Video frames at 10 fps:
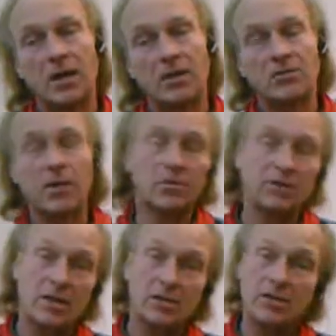as
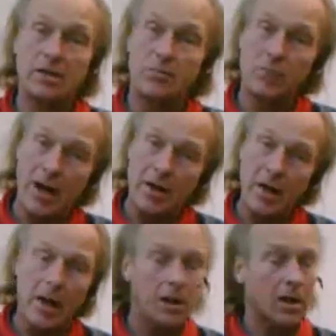represented in bread
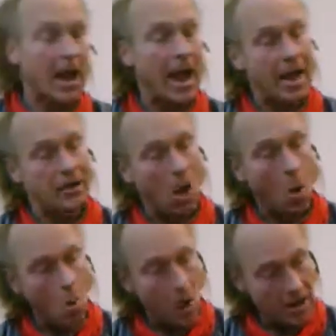
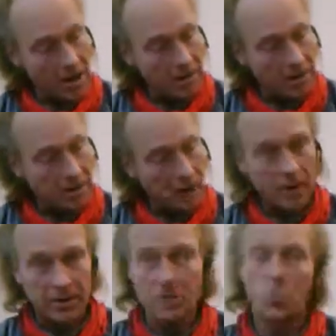and wine,
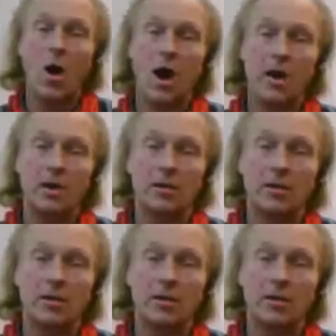red wine.